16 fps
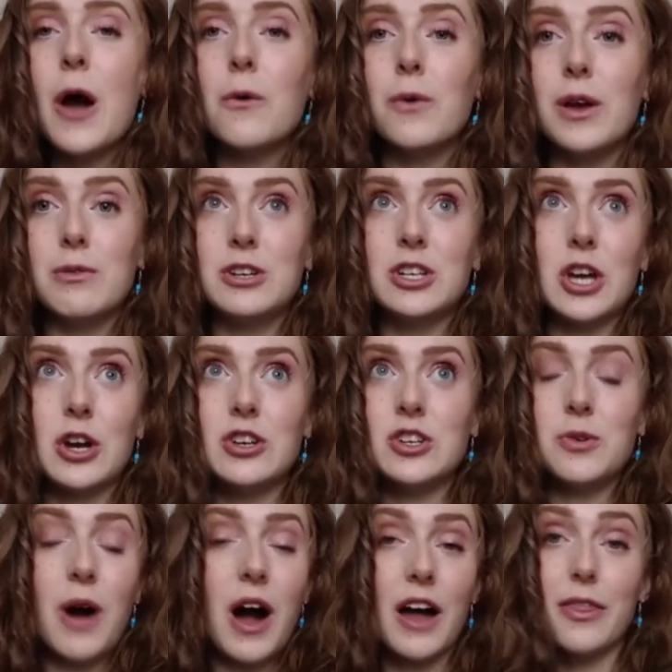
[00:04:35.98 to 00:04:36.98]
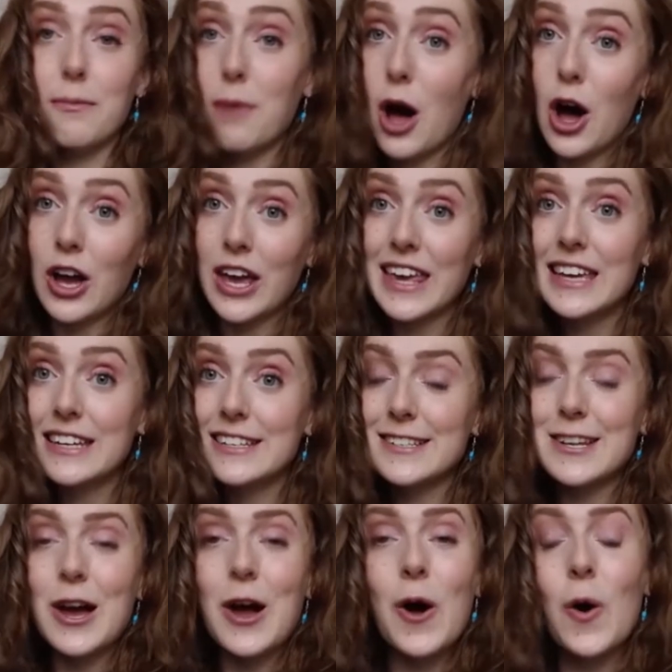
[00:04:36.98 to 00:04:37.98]
we would go to either Park
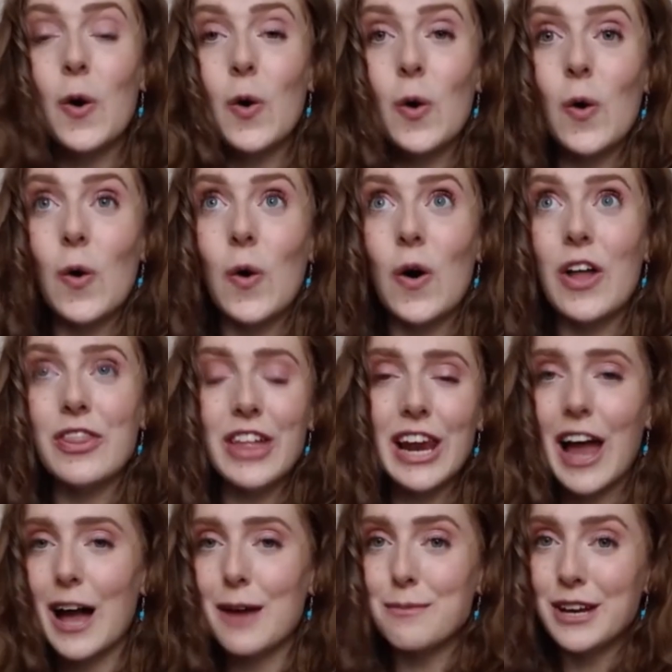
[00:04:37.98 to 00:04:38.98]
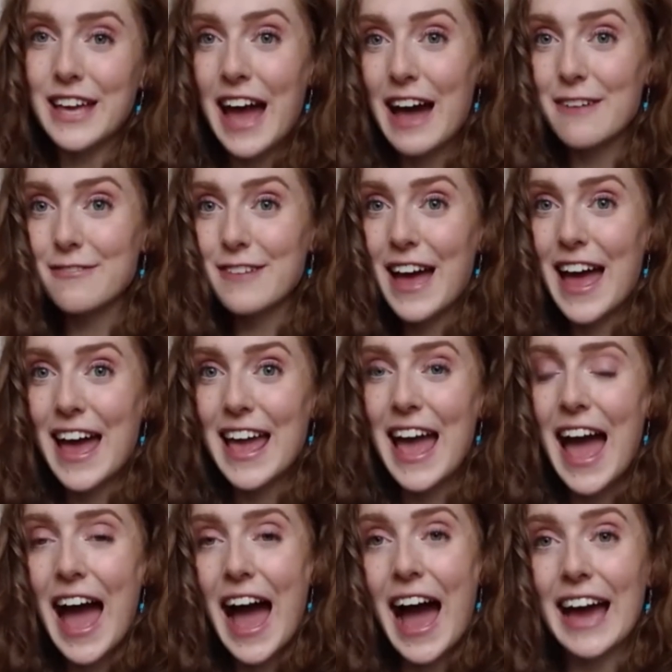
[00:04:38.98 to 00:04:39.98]
Eat or the Library Cafe
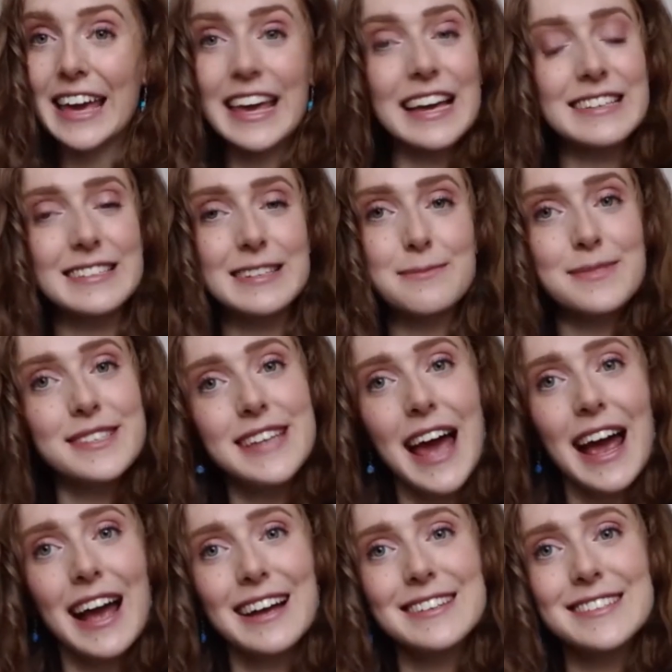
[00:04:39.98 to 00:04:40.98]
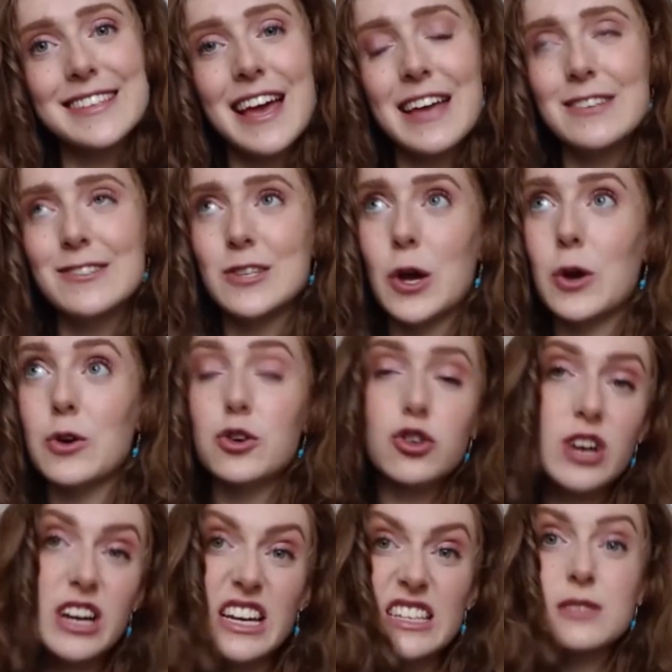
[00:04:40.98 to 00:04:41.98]
and get some snacks, so
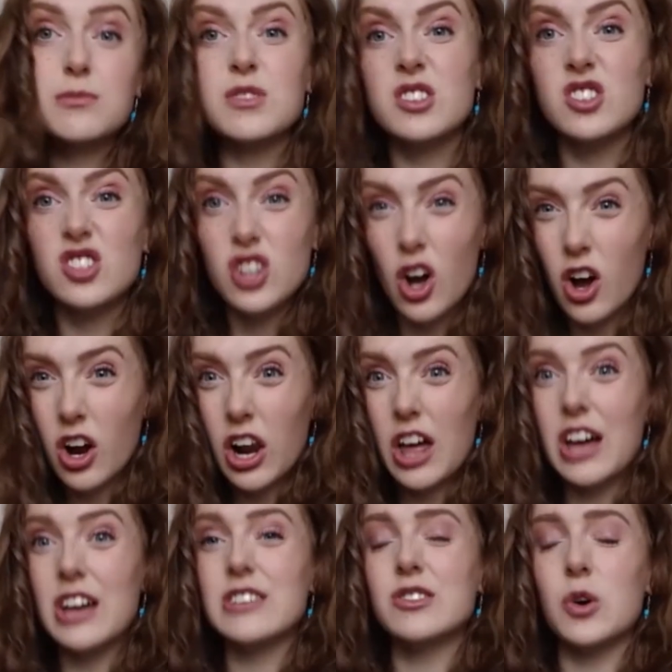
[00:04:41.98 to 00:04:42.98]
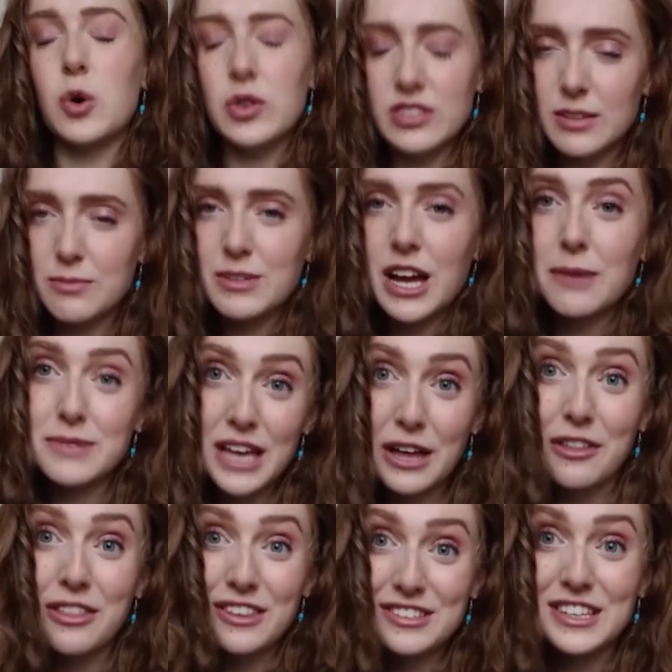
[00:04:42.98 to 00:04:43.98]
crisps, chocolates, or sometimes
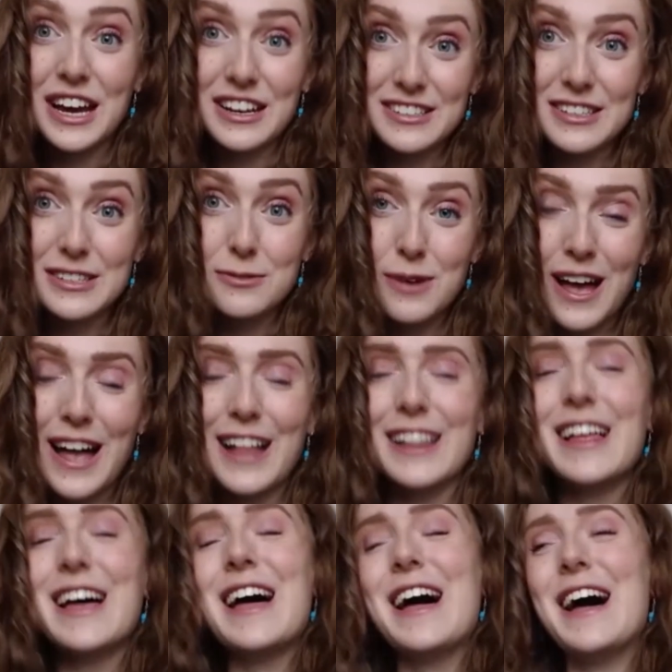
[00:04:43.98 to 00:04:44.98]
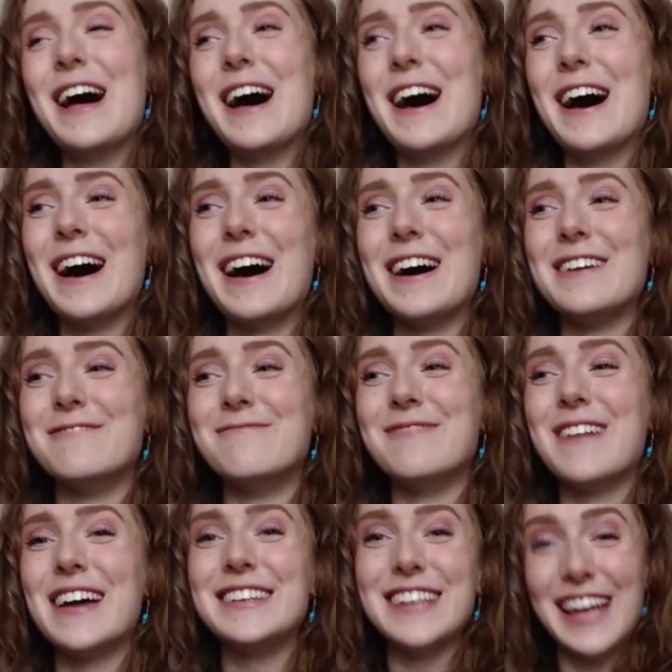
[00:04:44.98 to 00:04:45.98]
healthy snacks as well,
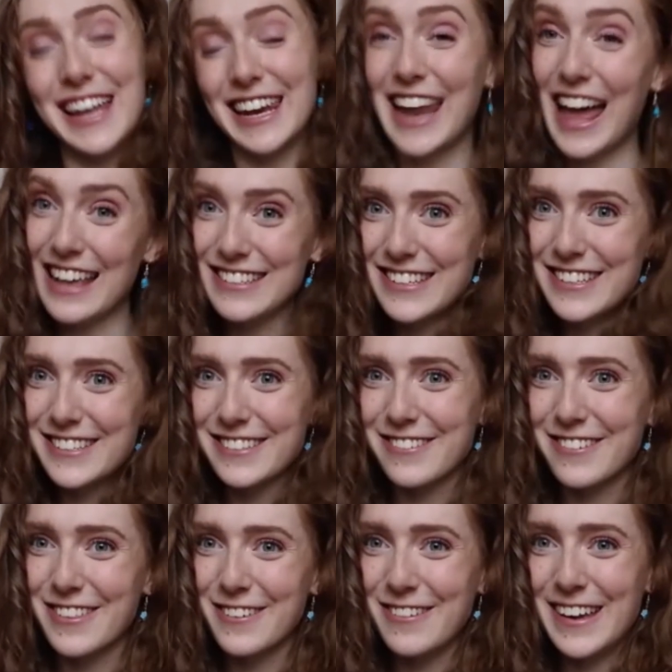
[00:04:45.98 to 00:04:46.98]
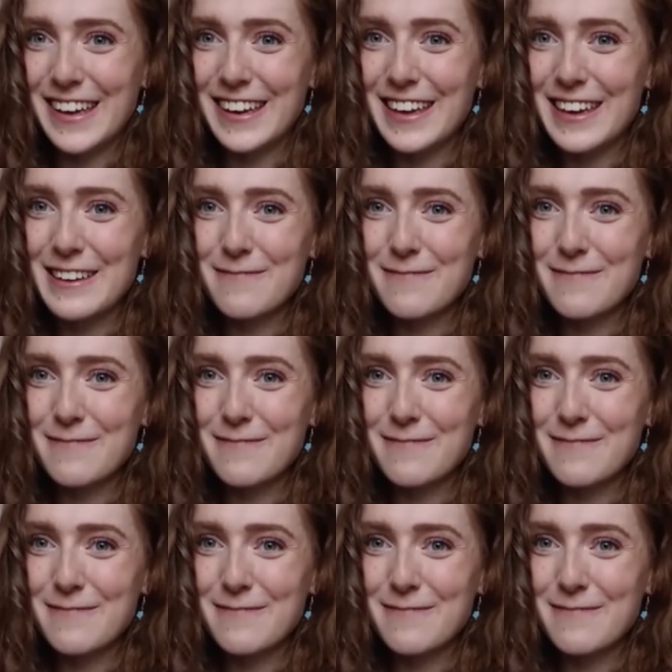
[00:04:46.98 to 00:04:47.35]
to last us through the week.